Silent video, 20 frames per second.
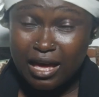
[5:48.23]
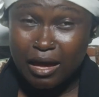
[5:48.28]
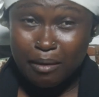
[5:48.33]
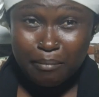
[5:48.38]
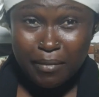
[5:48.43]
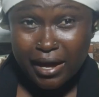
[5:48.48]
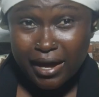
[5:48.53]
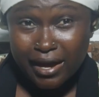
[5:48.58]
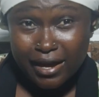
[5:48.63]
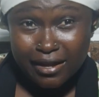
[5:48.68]

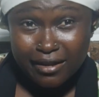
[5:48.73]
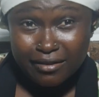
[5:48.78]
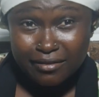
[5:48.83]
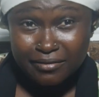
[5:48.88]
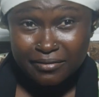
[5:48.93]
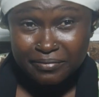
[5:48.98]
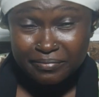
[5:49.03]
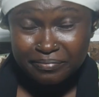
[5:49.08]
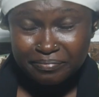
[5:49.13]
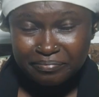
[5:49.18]
Amen.
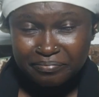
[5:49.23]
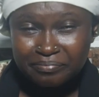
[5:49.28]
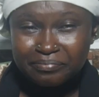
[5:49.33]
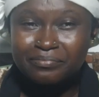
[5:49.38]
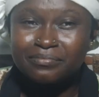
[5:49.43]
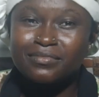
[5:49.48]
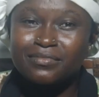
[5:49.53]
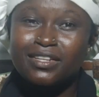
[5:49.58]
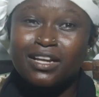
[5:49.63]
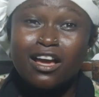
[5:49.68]

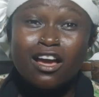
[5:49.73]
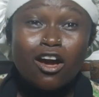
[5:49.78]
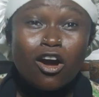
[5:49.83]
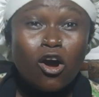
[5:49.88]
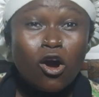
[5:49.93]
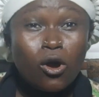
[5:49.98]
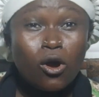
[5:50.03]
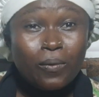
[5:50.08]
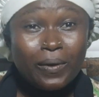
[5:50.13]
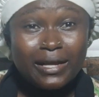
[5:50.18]

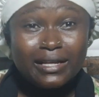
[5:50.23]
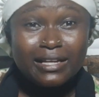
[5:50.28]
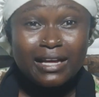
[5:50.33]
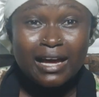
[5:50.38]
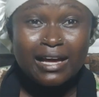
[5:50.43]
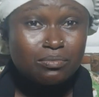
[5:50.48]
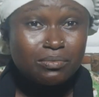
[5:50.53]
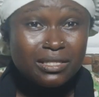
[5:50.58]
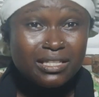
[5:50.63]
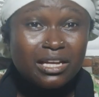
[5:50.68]
All right.
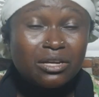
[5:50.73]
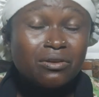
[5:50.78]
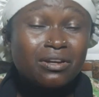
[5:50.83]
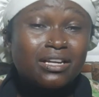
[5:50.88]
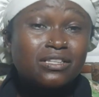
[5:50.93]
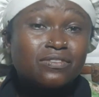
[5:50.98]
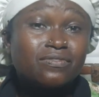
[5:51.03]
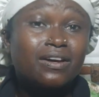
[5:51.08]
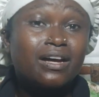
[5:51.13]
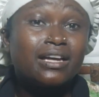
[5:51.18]
Thank you
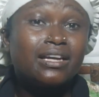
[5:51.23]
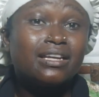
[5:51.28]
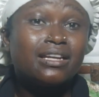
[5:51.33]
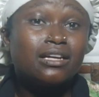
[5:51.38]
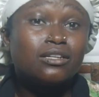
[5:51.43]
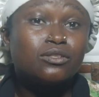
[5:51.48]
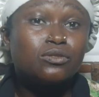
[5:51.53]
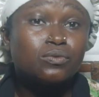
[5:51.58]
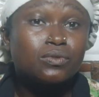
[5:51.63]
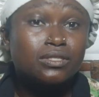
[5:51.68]
guys for hanging
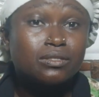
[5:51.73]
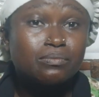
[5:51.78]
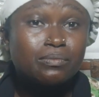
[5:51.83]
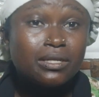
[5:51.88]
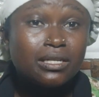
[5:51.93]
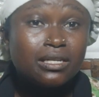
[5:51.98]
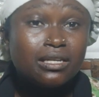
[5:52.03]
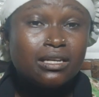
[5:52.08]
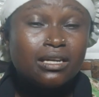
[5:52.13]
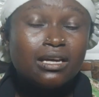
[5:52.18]
out with
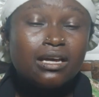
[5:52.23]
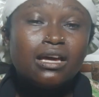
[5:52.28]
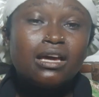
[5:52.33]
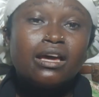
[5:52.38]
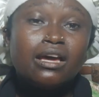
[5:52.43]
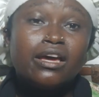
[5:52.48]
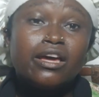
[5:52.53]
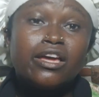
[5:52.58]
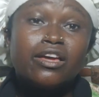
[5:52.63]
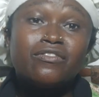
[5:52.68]
me.
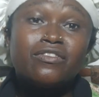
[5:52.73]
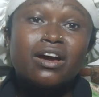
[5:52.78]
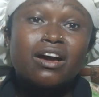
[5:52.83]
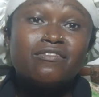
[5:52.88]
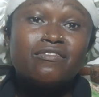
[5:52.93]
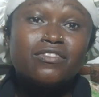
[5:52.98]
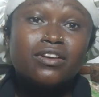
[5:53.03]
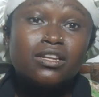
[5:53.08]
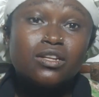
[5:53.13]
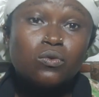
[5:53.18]
If you
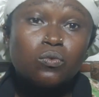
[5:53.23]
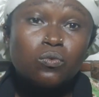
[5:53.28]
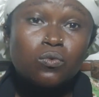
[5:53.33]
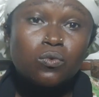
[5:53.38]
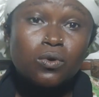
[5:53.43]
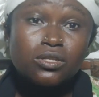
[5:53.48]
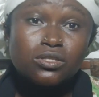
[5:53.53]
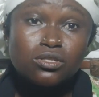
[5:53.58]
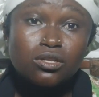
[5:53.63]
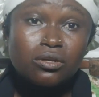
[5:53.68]
have any
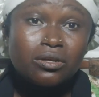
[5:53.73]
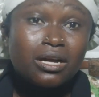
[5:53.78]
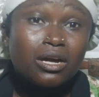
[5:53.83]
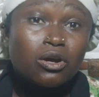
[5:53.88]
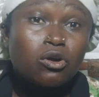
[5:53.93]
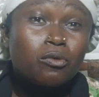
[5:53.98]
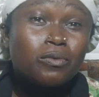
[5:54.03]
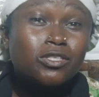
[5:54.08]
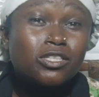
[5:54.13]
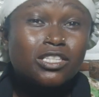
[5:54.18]
question, you
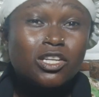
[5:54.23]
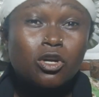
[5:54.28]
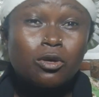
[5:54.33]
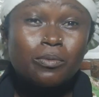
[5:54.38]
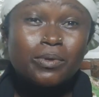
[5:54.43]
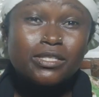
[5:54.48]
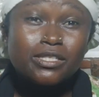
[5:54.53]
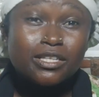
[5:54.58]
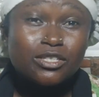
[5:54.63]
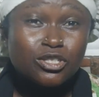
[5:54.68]
can comment in the
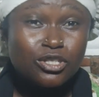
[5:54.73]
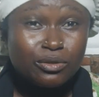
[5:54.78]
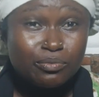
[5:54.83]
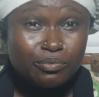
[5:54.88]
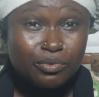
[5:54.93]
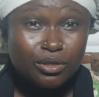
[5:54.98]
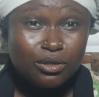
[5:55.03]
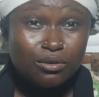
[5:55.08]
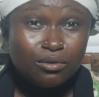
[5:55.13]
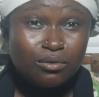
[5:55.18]
comment section
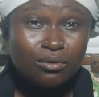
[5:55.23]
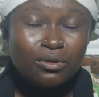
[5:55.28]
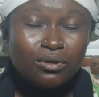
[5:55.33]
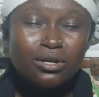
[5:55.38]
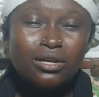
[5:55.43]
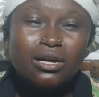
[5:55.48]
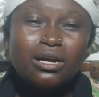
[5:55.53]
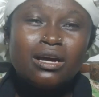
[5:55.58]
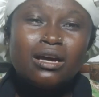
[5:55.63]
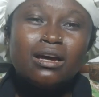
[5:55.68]
below.
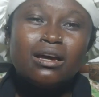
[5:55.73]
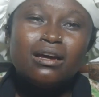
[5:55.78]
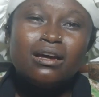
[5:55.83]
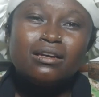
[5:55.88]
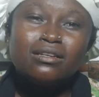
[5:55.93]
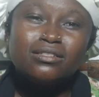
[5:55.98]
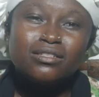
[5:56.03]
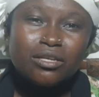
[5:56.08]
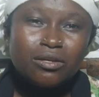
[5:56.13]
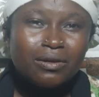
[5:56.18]

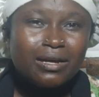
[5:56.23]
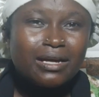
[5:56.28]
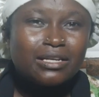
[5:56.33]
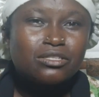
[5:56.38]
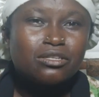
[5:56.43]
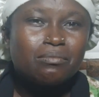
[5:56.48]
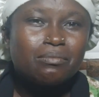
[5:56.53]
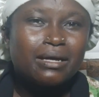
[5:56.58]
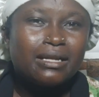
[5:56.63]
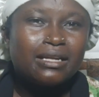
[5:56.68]
See you
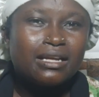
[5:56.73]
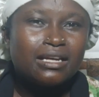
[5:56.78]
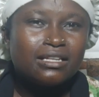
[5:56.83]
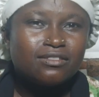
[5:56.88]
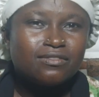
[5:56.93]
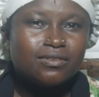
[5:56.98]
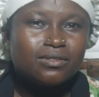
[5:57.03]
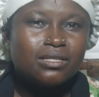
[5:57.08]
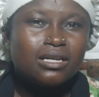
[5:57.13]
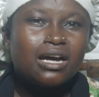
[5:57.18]
guys on my
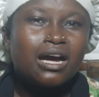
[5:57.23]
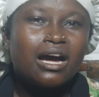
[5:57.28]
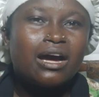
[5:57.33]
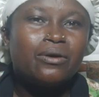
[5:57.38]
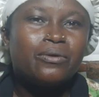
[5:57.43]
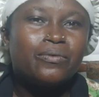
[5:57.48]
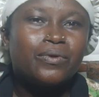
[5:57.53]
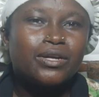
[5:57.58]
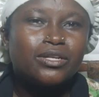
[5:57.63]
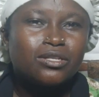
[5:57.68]
next video
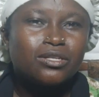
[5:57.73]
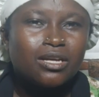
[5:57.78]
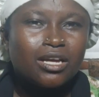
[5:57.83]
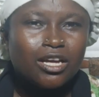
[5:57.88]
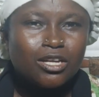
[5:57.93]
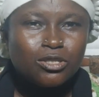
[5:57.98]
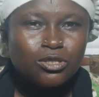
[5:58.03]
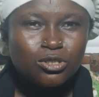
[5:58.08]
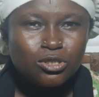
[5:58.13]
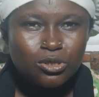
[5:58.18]
and
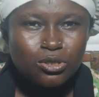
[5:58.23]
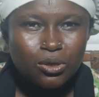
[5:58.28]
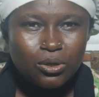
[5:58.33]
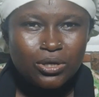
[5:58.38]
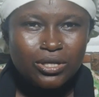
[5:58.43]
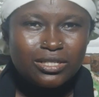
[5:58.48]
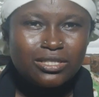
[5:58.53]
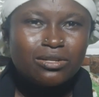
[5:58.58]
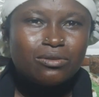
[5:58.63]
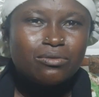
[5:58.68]

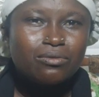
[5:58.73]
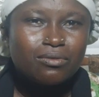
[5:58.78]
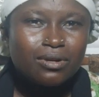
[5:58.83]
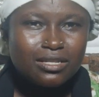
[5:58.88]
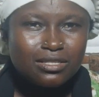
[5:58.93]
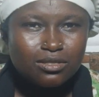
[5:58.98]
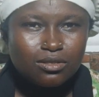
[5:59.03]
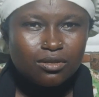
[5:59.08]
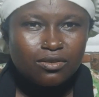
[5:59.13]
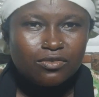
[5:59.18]
enjoy the
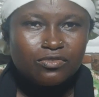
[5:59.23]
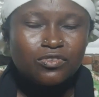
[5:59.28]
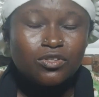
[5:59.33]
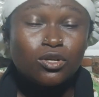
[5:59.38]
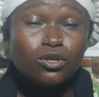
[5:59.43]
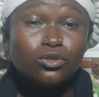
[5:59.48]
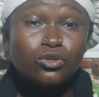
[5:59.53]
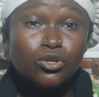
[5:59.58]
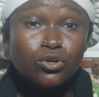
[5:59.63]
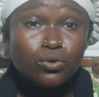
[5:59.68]
rest of
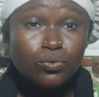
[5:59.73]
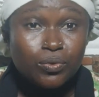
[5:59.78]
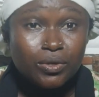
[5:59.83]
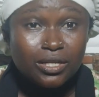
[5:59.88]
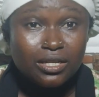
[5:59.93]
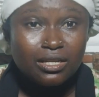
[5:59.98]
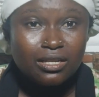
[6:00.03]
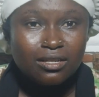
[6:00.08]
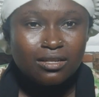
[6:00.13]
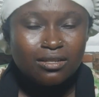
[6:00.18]
your new
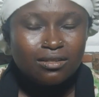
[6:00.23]
week.